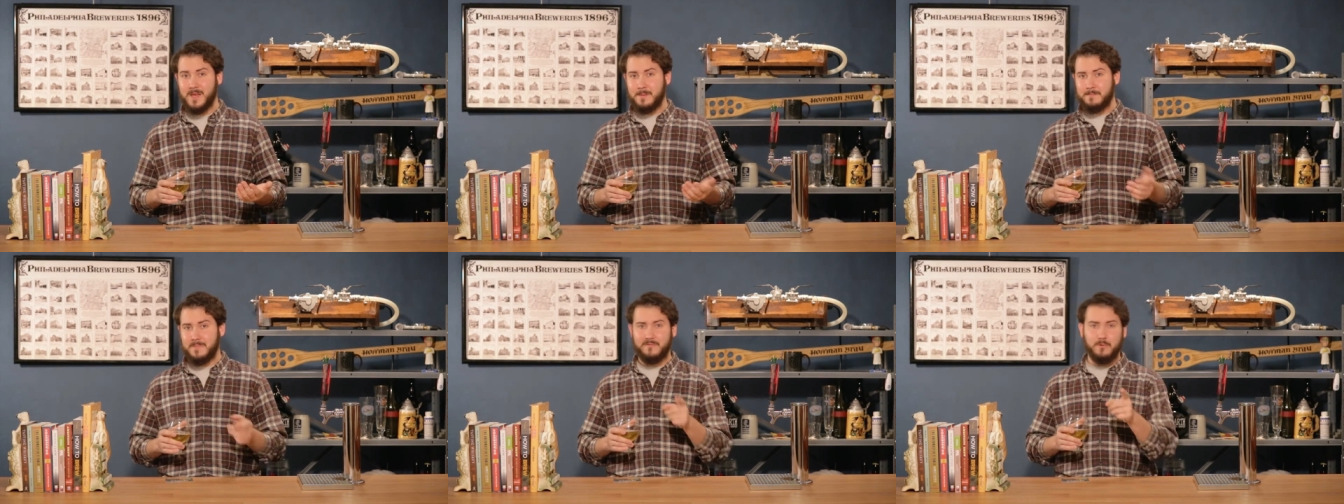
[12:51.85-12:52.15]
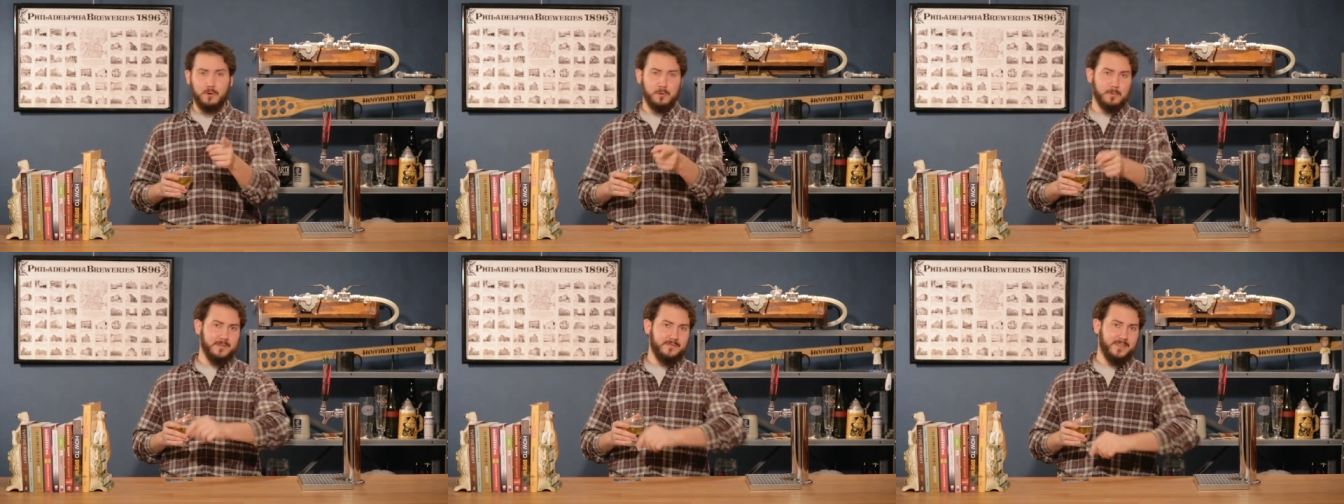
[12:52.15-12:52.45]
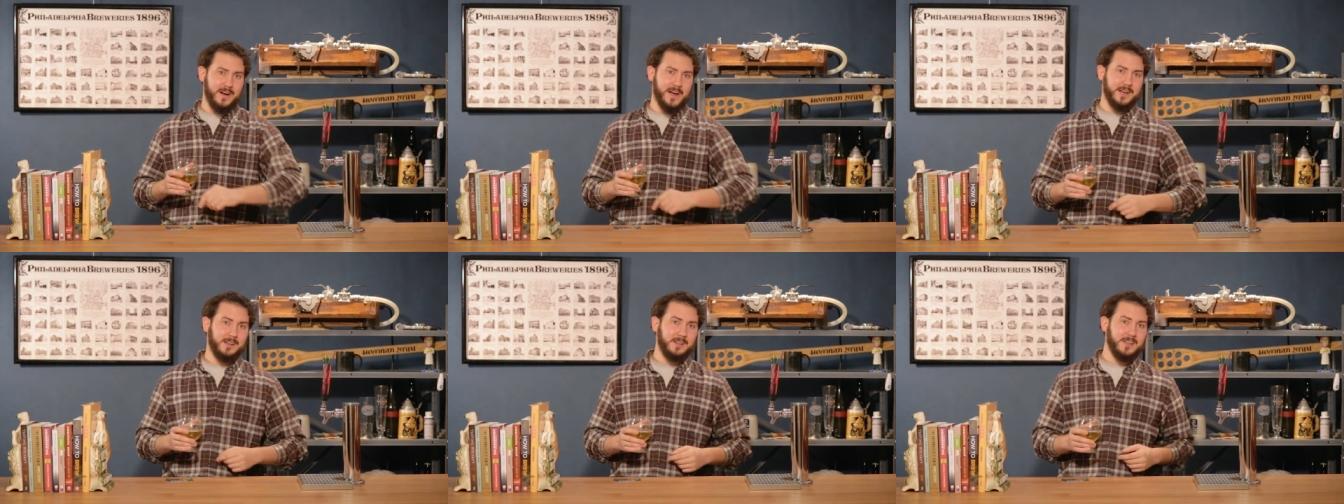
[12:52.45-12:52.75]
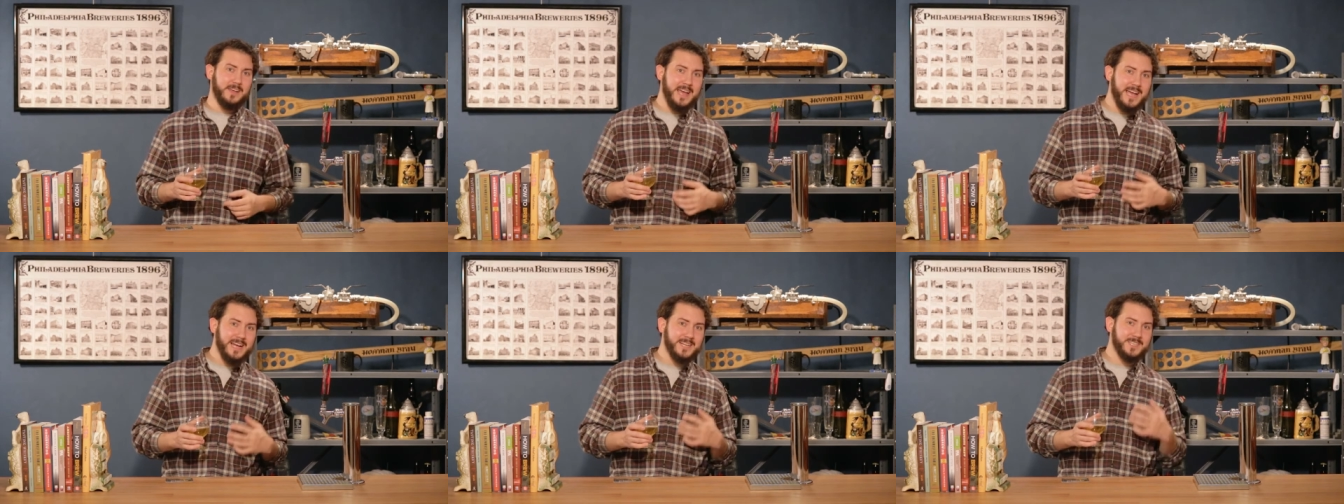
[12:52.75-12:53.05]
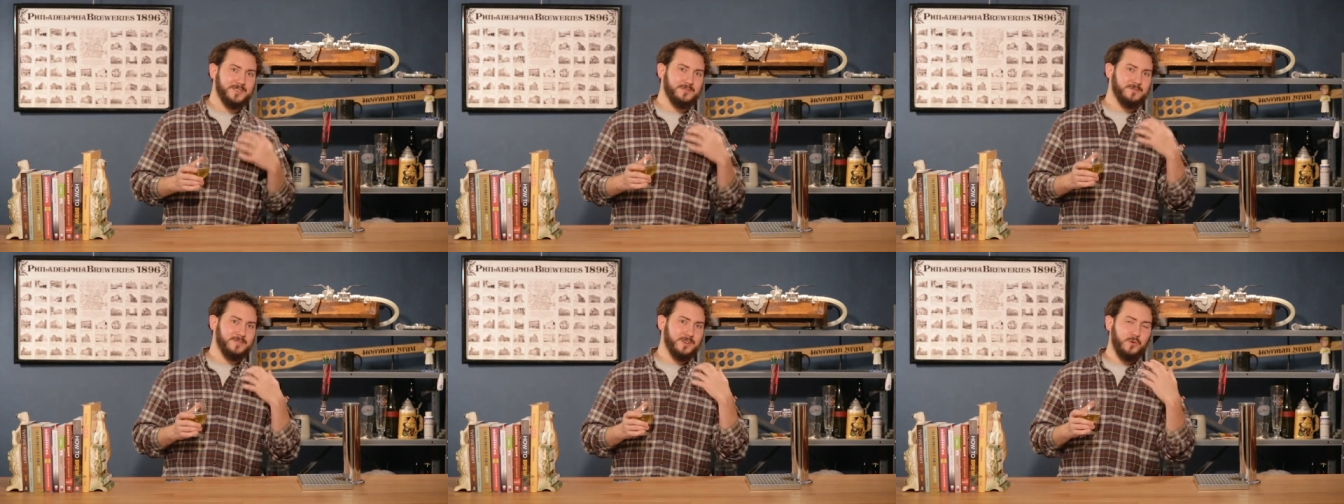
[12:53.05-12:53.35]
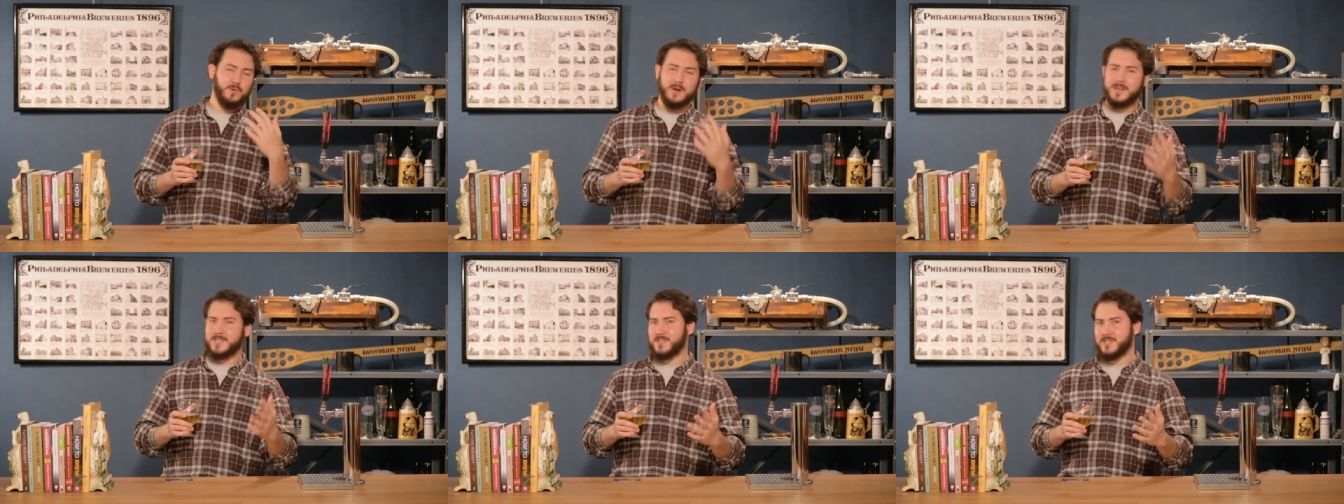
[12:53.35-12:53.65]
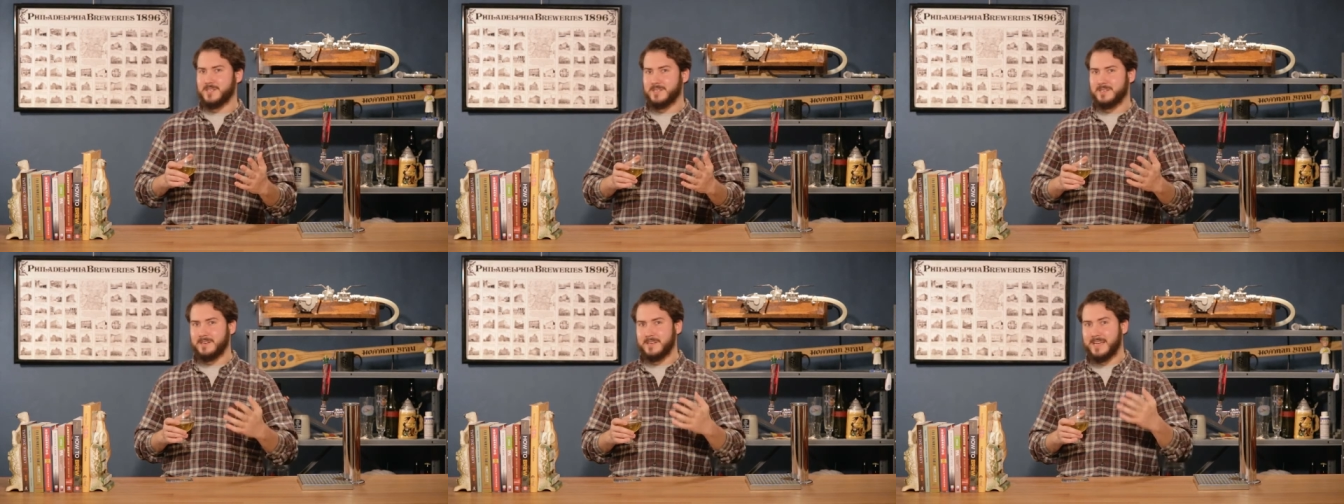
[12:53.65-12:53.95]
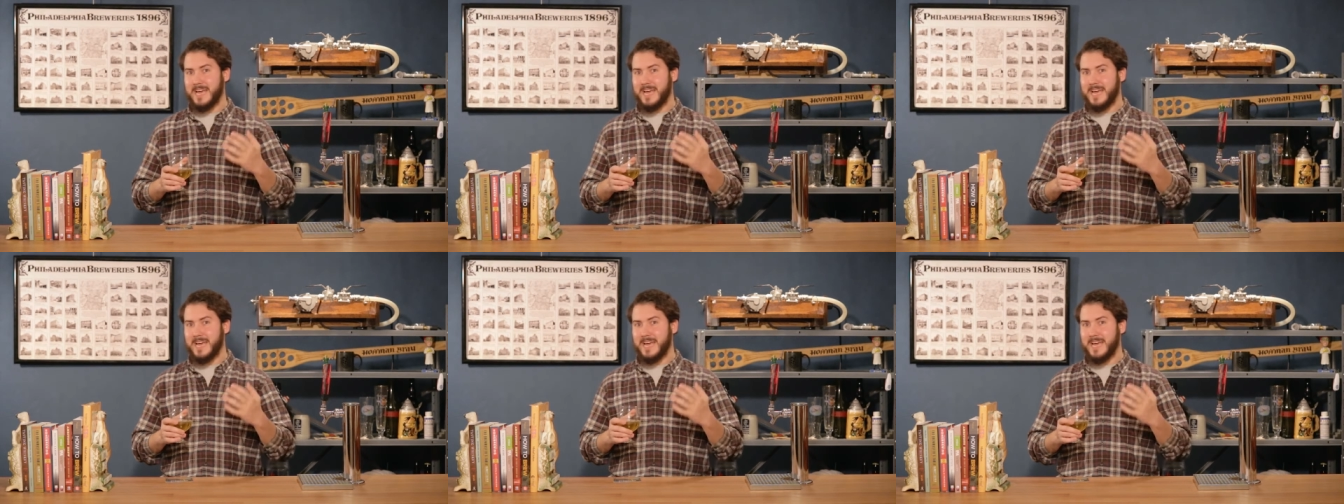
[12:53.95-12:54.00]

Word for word: Before we finally answer the question,